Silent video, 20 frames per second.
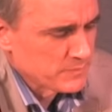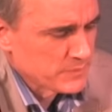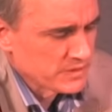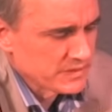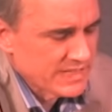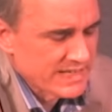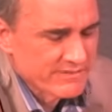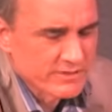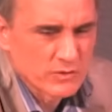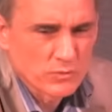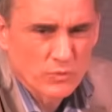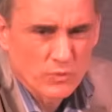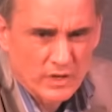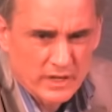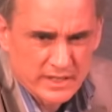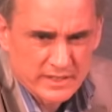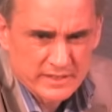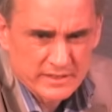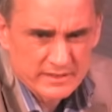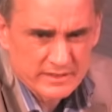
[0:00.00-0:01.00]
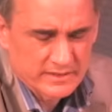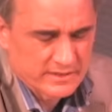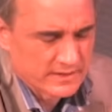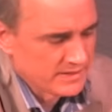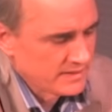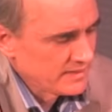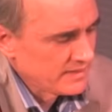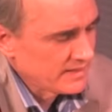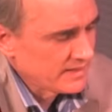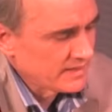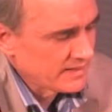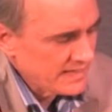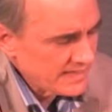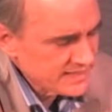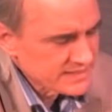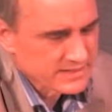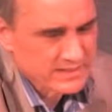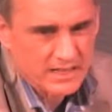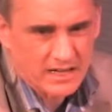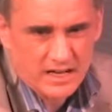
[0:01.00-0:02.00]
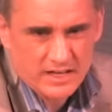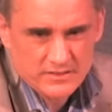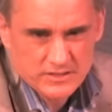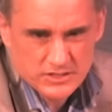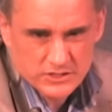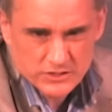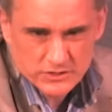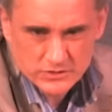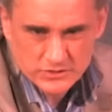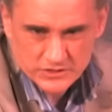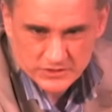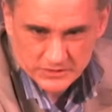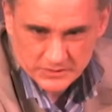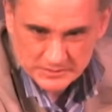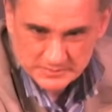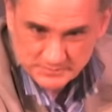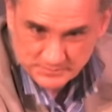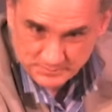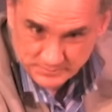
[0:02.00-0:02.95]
believe in one less God than you do.